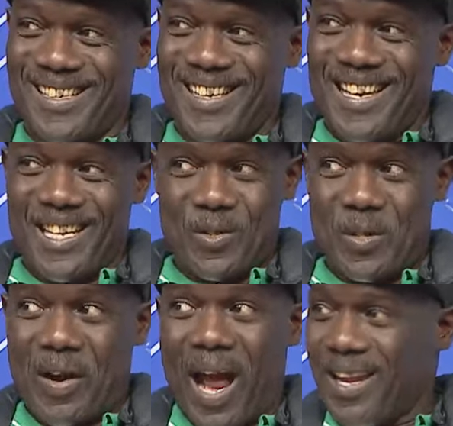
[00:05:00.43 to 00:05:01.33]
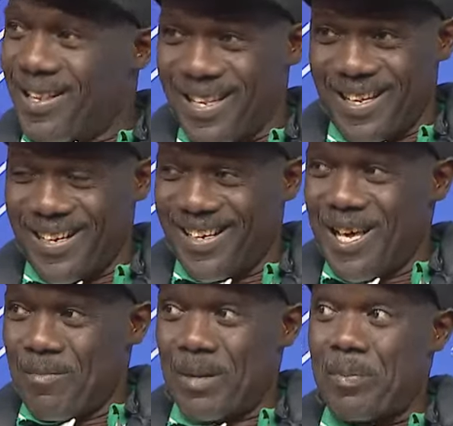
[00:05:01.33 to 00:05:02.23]
mm hmm the right thing.
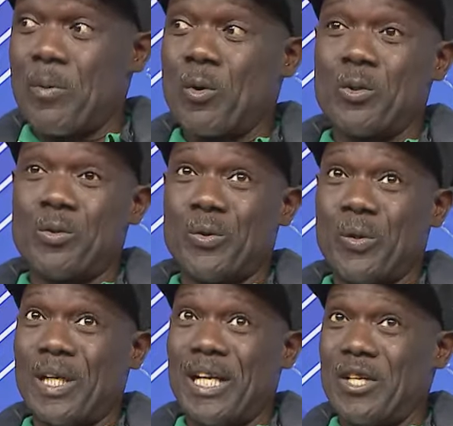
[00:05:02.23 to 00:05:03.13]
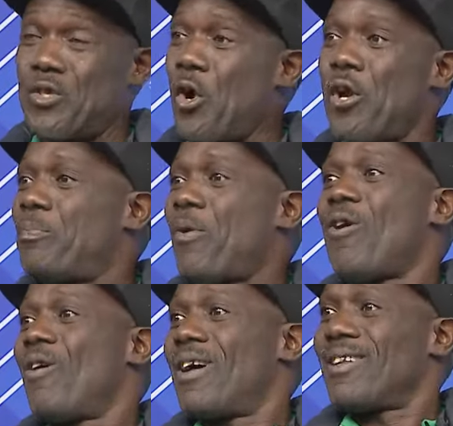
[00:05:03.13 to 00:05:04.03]
But people do really enjoy
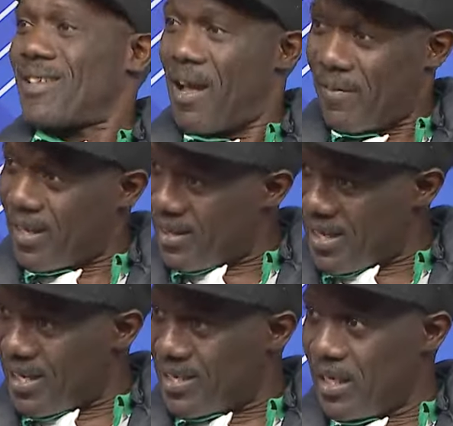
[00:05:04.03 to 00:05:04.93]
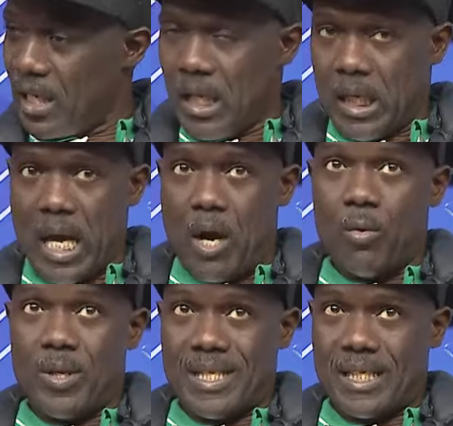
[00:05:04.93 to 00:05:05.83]
pork and stuff like that. Yes. Now
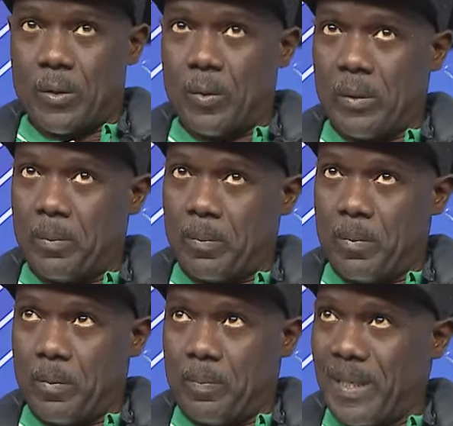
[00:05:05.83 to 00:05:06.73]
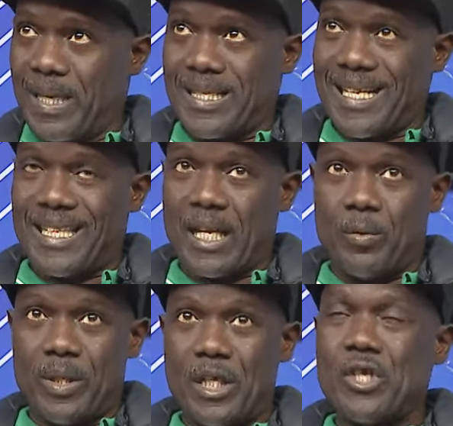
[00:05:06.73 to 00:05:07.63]
we started with pigs, and
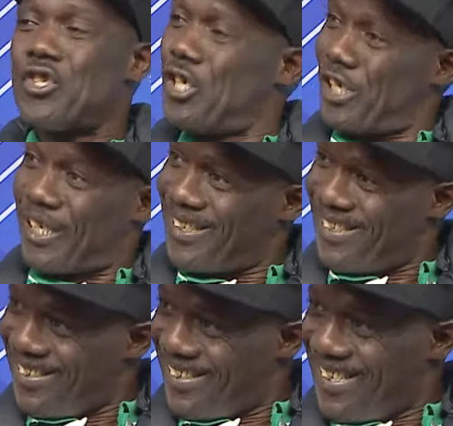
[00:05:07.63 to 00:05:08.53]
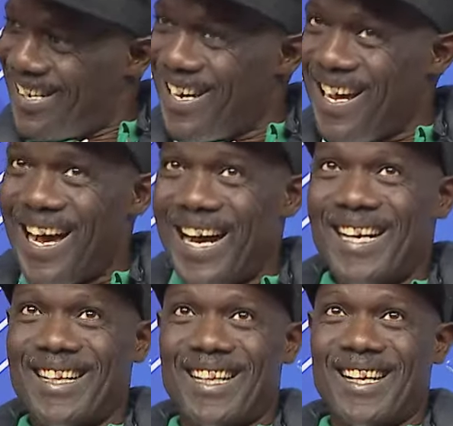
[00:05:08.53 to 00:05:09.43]
then we did chicken.
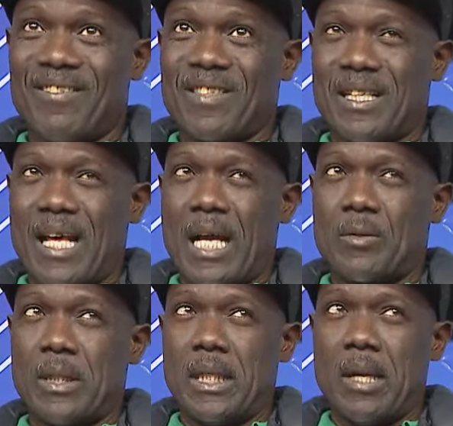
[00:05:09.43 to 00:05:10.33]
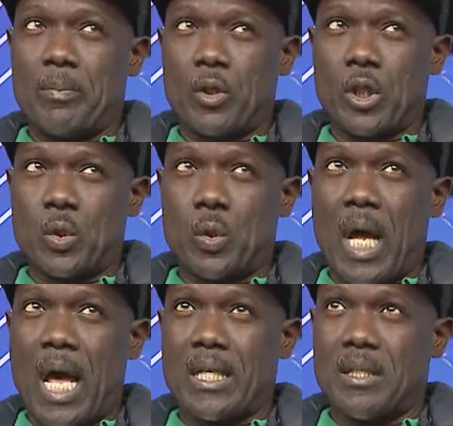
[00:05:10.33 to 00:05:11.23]
And then after that, we did a project on
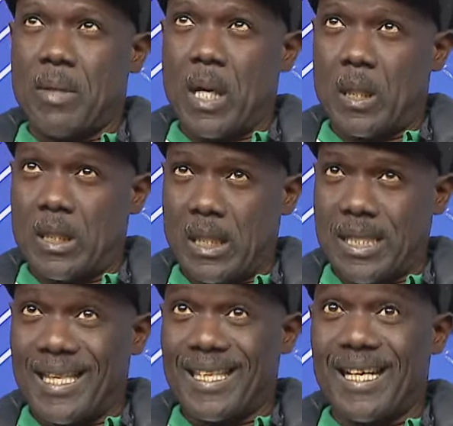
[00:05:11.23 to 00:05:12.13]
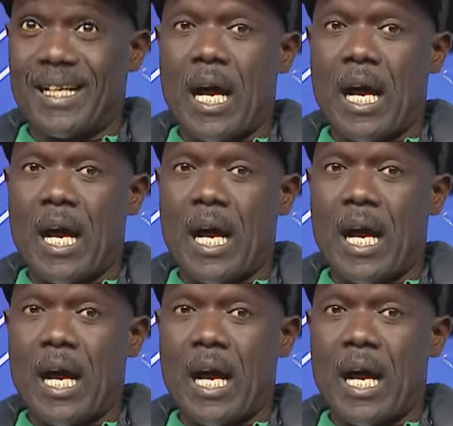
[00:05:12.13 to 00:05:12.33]
antibiotics, and then